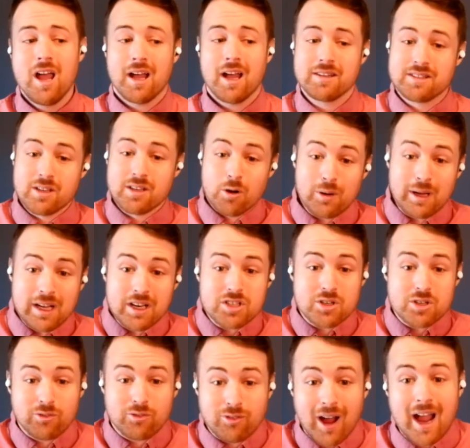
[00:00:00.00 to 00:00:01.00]
And so
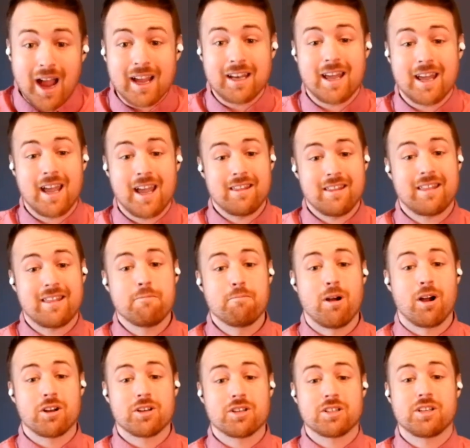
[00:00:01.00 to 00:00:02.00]
each Friday they
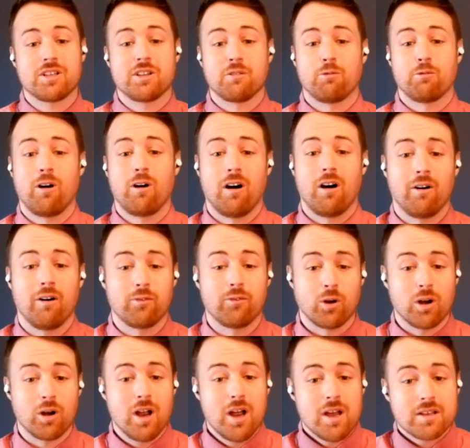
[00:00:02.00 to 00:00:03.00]
march to the wall.
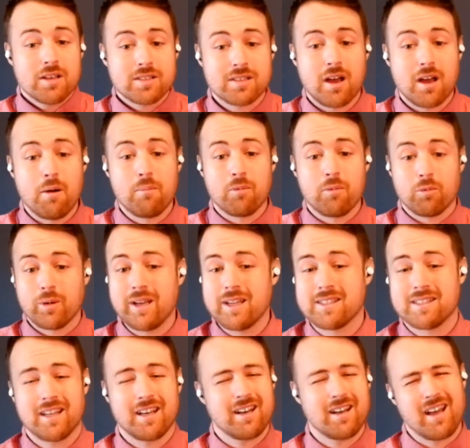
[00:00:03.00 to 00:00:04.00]
For some
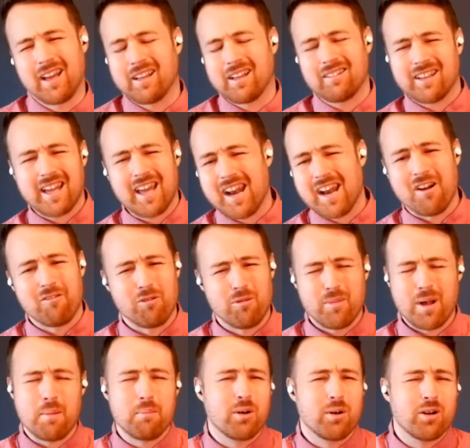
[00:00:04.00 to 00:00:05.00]
reason I cannot
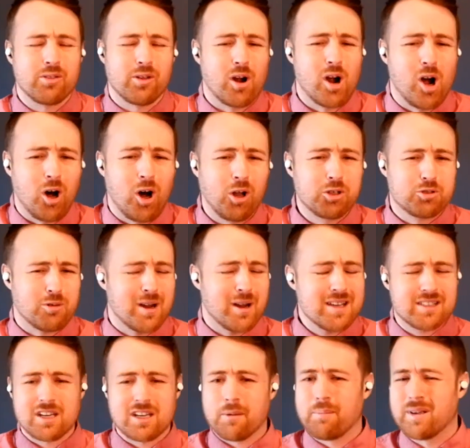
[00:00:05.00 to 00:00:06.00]
remember, they're all
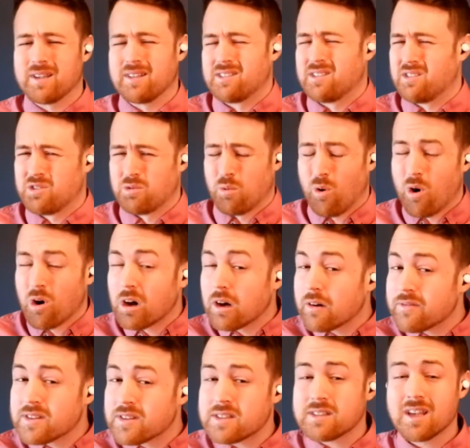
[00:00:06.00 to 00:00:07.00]
dressed up as
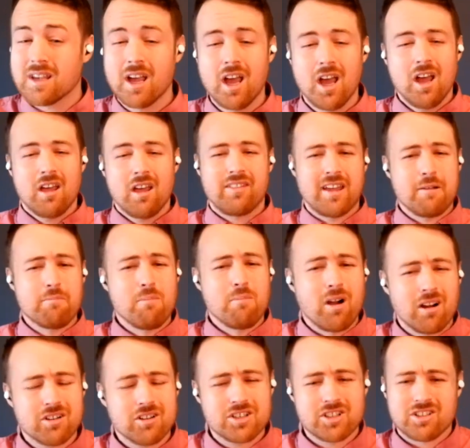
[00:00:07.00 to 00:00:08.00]
dwarves. They
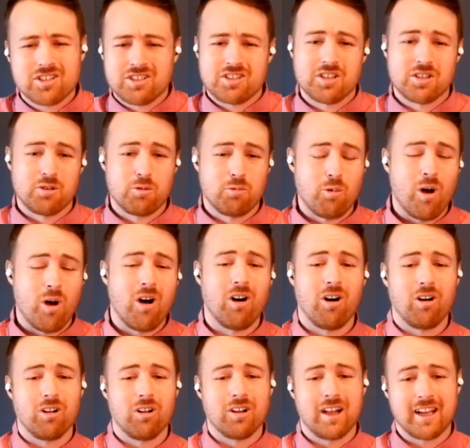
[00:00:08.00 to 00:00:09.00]
march to the
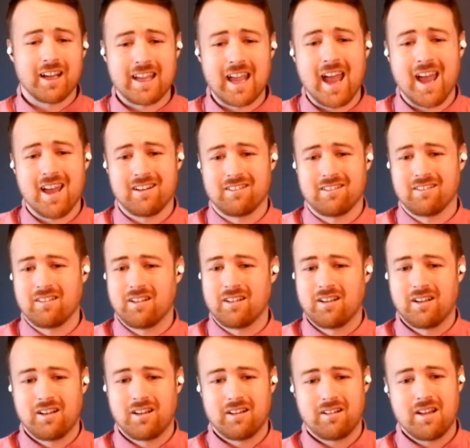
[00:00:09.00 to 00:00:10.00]
wall again
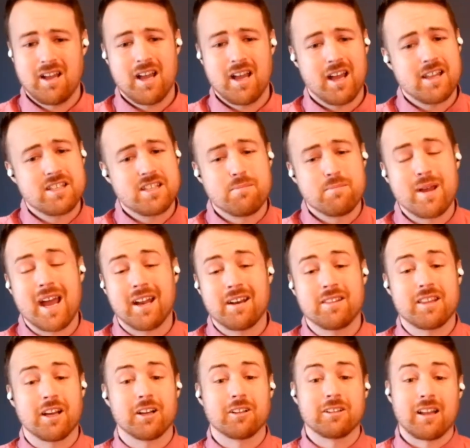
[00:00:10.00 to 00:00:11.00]
and
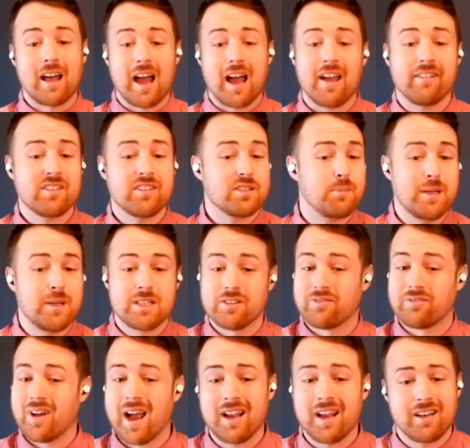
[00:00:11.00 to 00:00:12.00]
demand their lives be
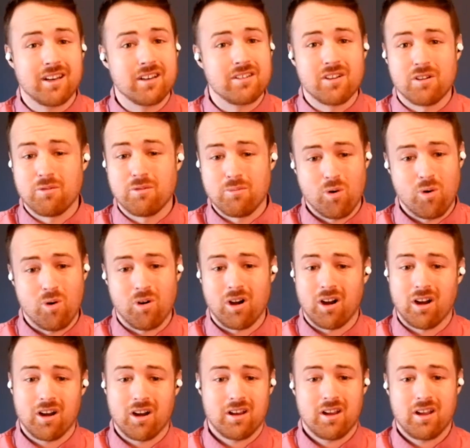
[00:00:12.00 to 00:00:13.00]
divided
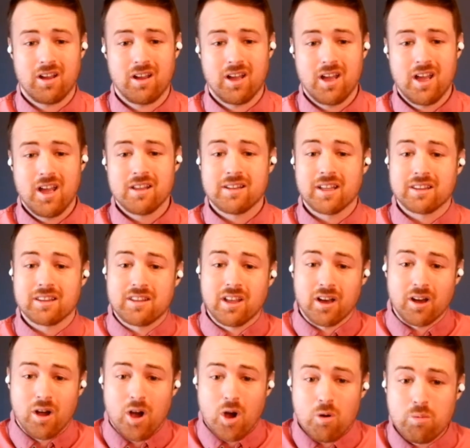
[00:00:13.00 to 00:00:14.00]
more, that
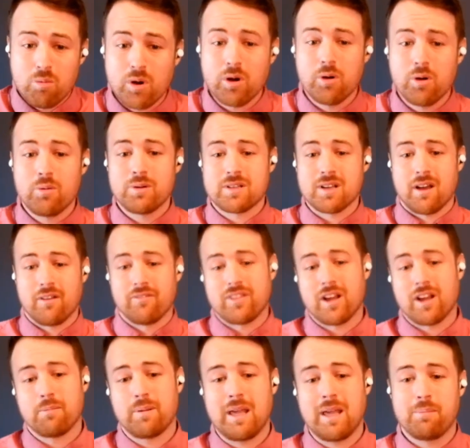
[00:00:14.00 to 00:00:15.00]
the wound of
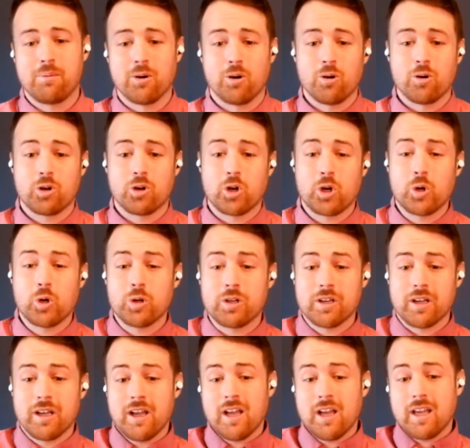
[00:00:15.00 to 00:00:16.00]
their people
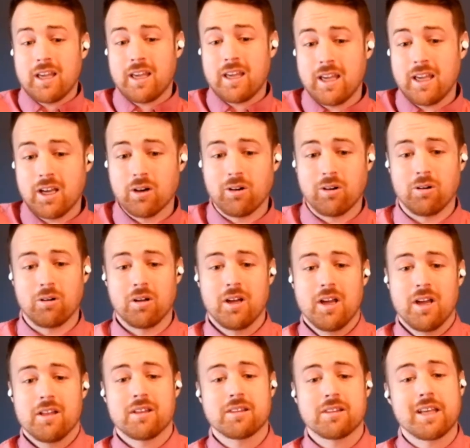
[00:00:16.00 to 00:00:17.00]
could heal,
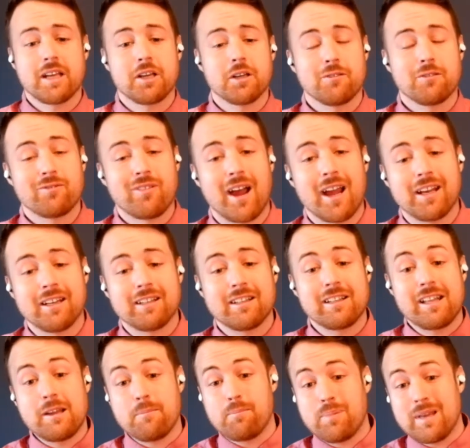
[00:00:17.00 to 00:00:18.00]
that they could
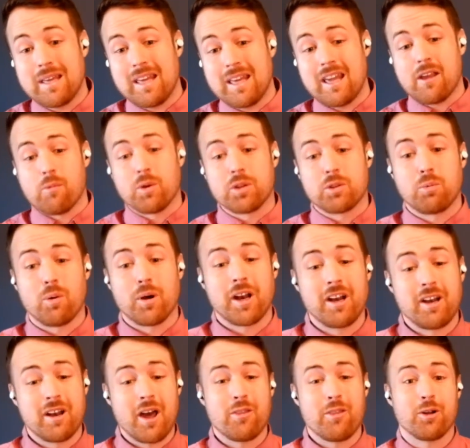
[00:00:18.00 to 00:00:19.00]
finally be with one
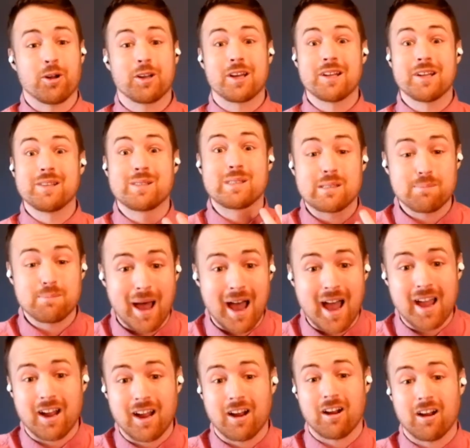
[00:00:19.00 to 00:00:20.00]
another,
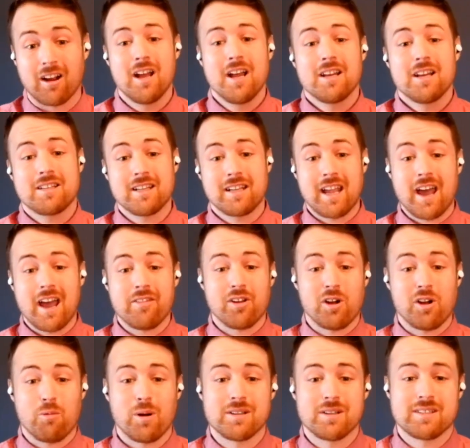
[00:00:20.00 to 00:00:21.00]
conspire
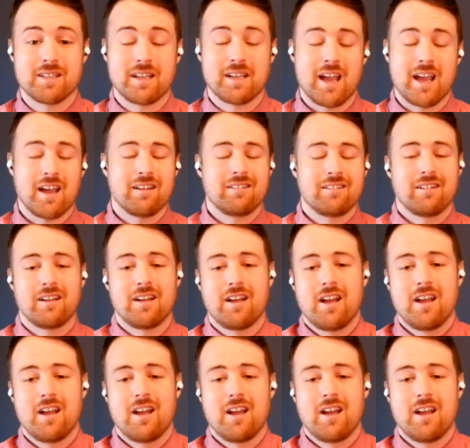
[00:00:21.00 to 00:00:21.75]
together once again.